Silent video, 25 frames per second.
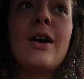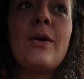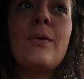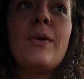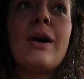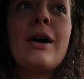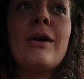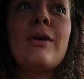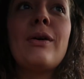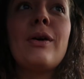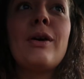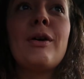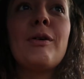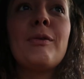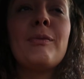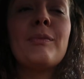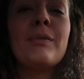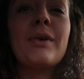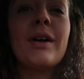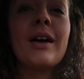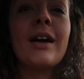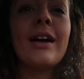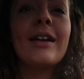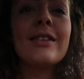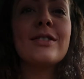
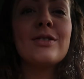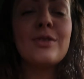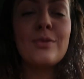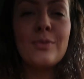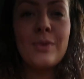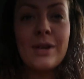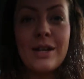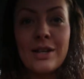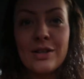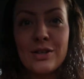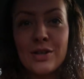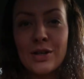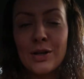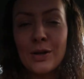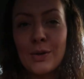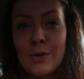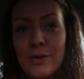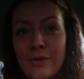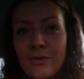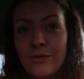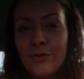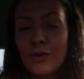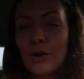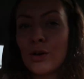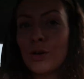welcome to week two
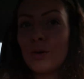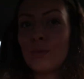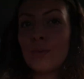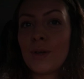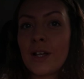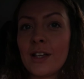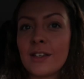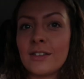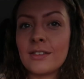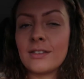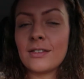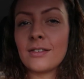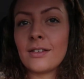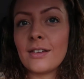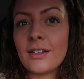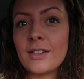of vlogmas